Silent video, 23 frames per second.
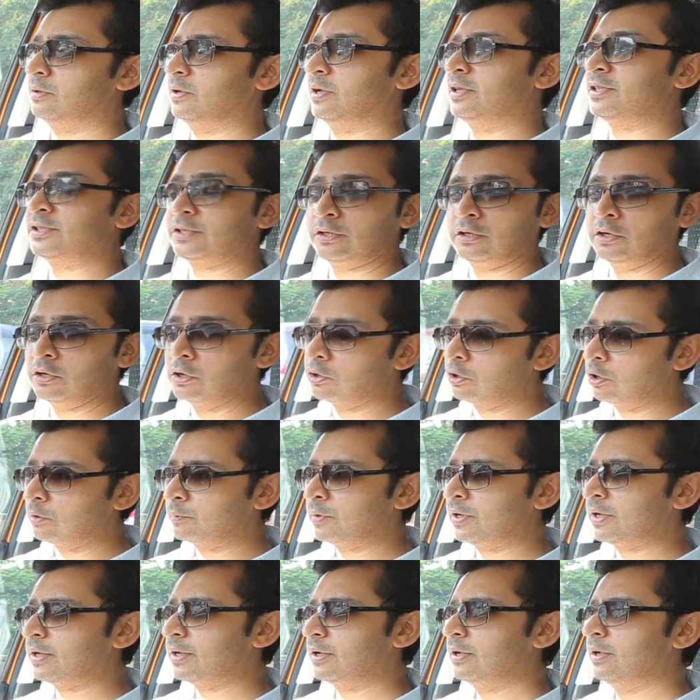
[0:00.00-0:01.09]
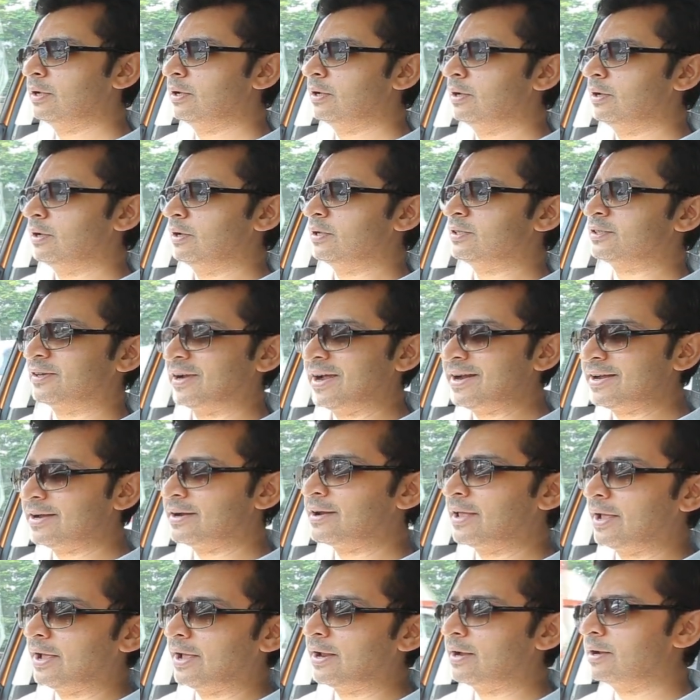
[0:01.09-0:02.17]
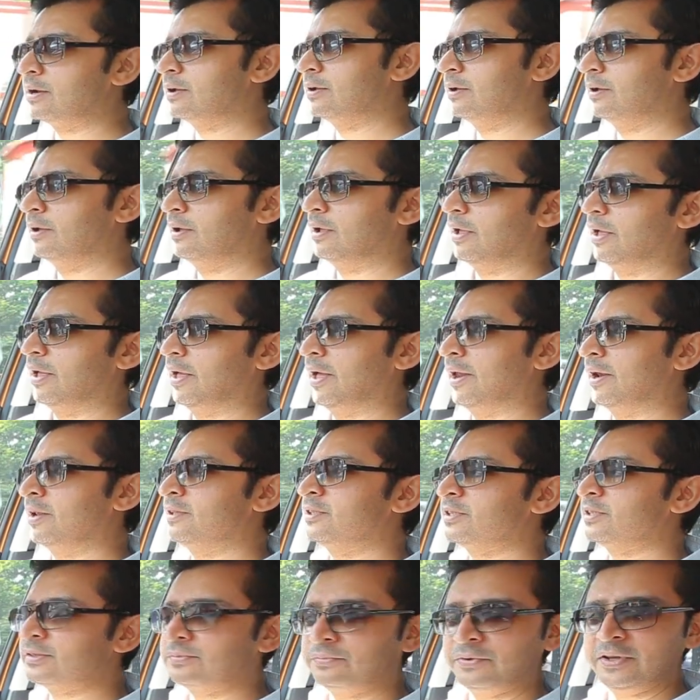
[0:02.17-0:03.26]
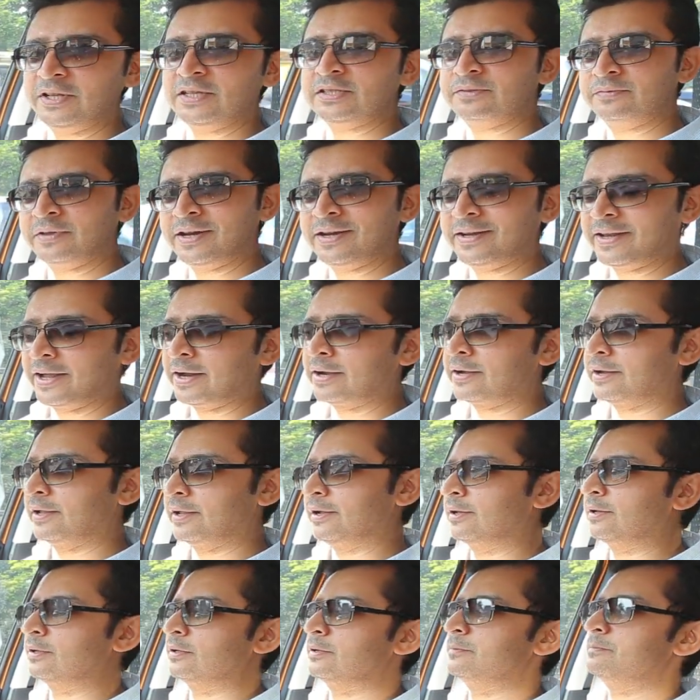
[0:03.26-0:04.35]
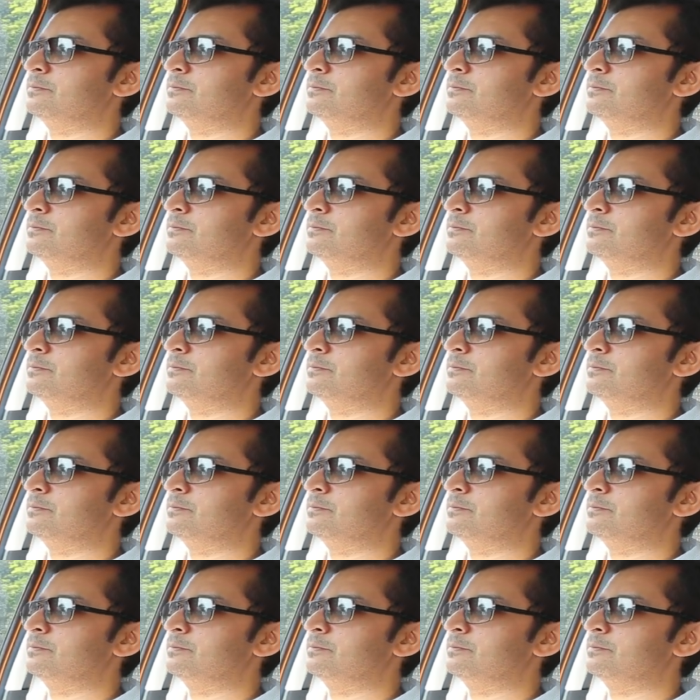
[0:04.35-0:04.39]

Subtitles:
It's ergonomic, it's right at hand, and it just feels very tactile.